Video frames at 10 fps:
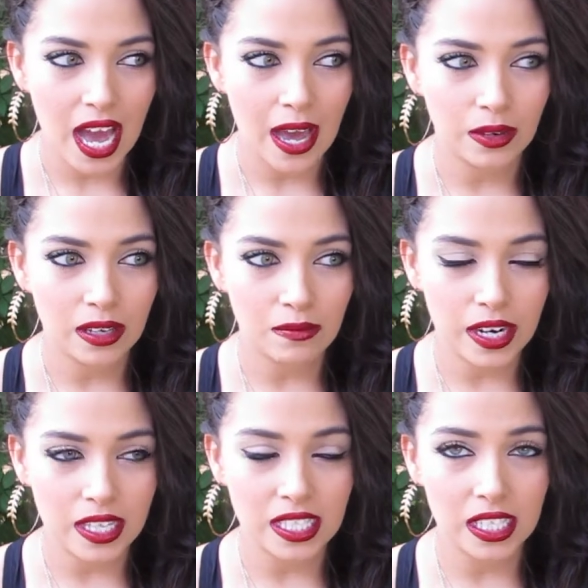I would
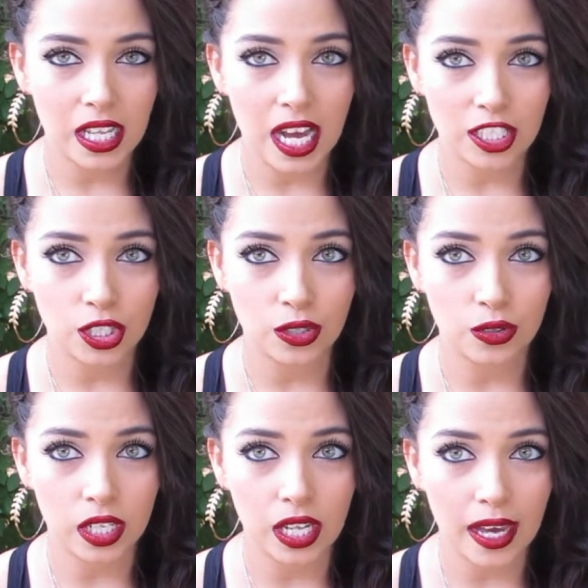compare this a lot to
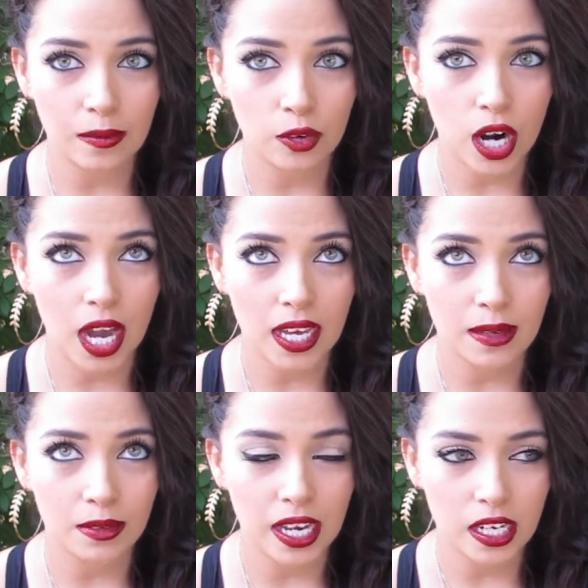the Lime
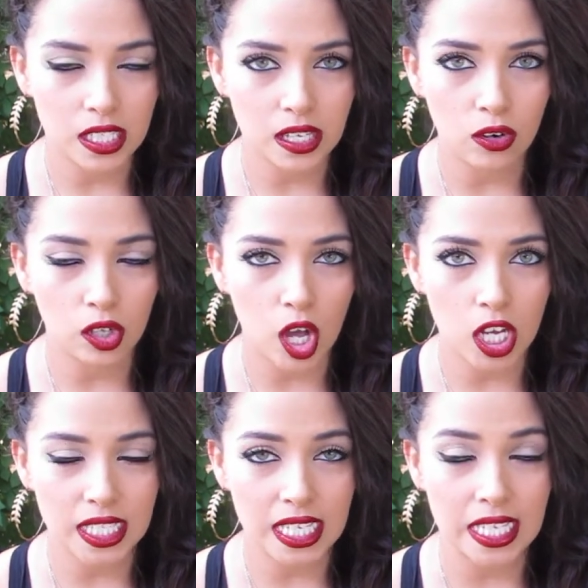Crime Carousel
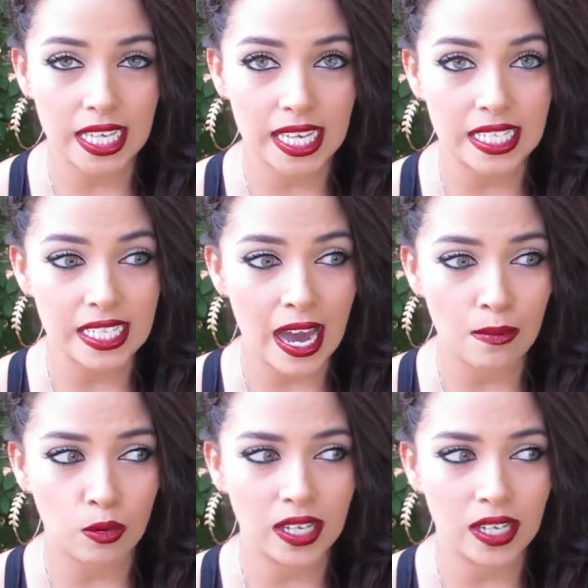Gloss in Candy Apple,